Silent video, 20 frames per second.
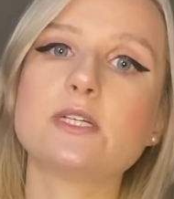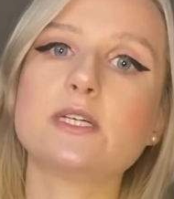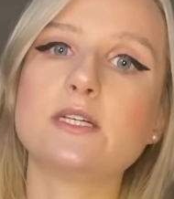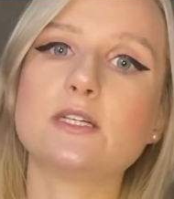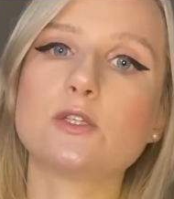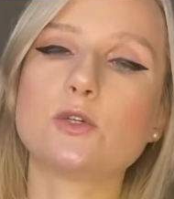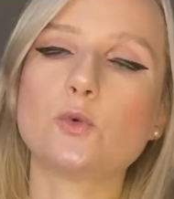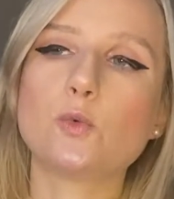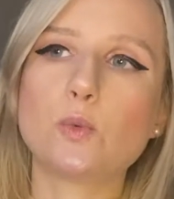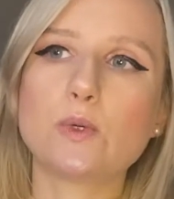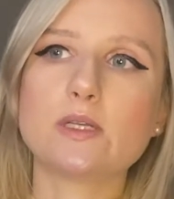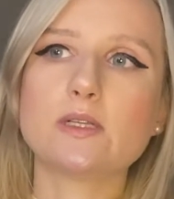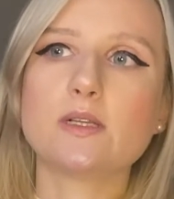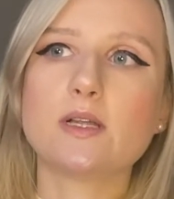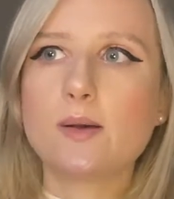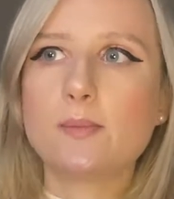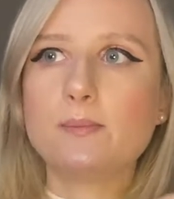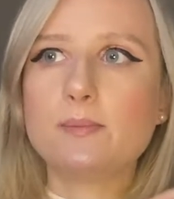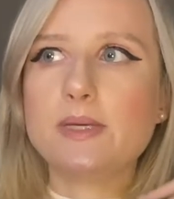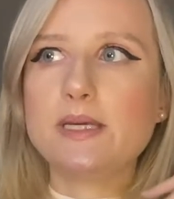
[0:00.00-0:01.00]
it will
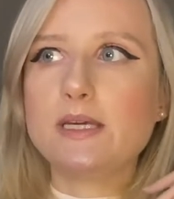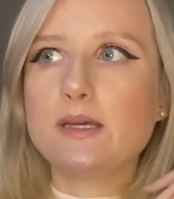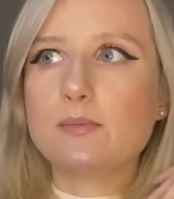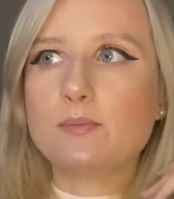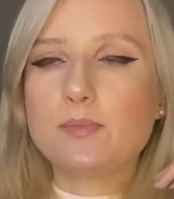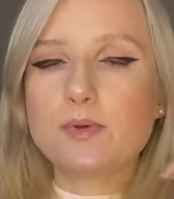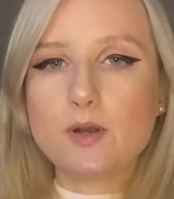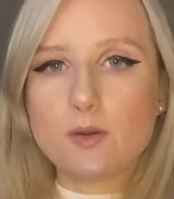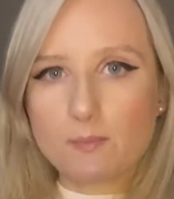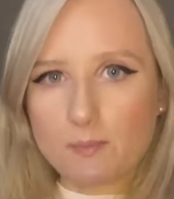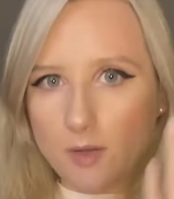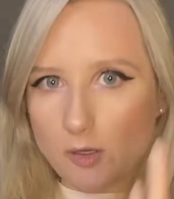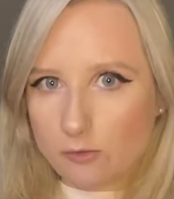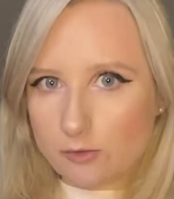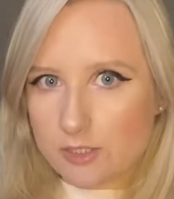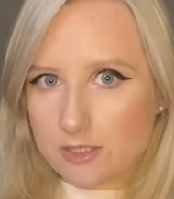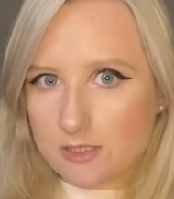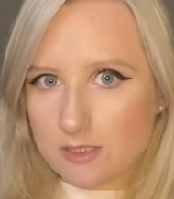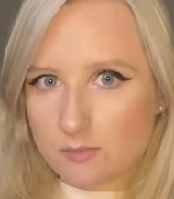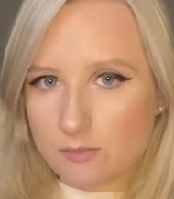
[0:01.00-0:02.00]
be
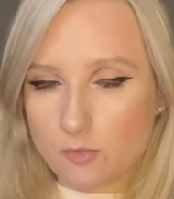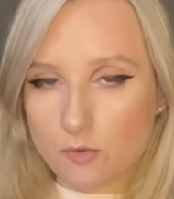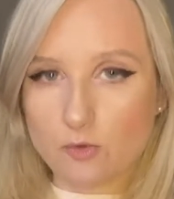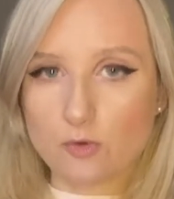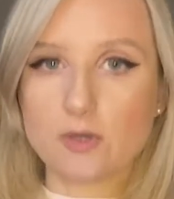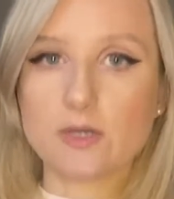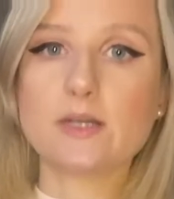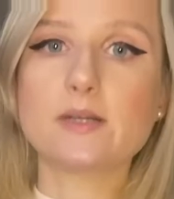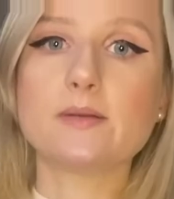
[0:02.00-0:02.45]
promoted more